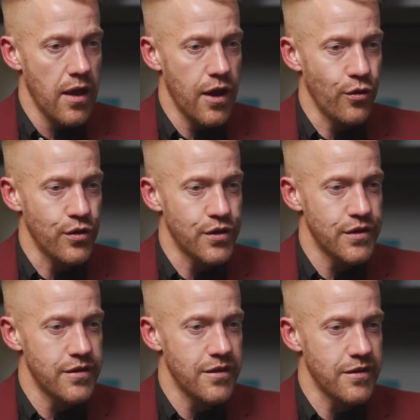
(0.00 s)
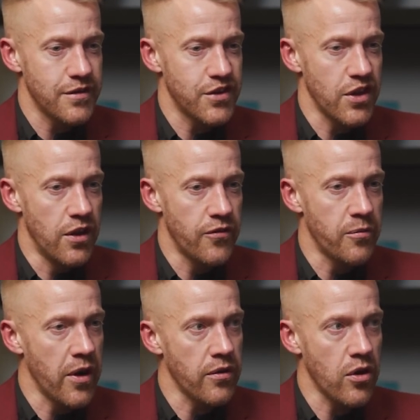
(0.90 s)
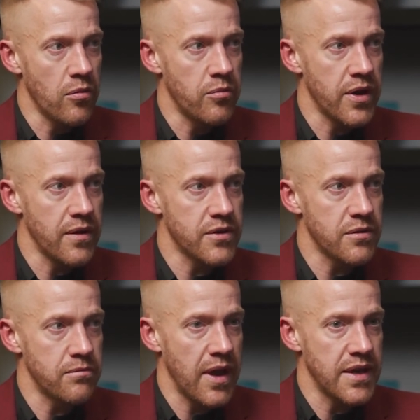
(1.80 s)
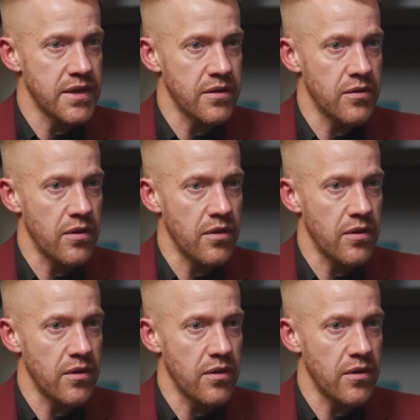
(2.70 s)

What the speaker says: I just loved my own company. It was amazing.